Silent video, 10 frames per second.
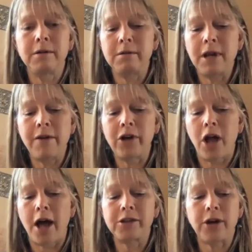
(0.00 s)
Never
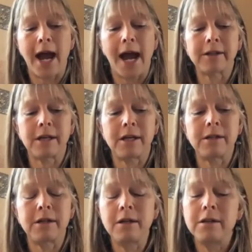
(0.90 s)
lost her accent,
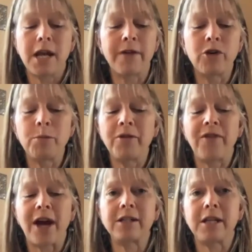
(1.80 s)
never
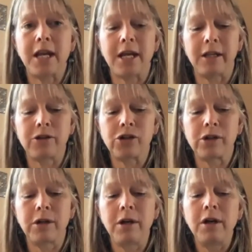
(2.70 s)
perfected English.
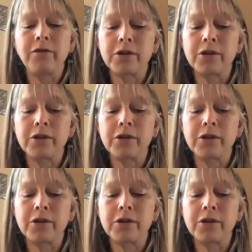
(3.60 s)
For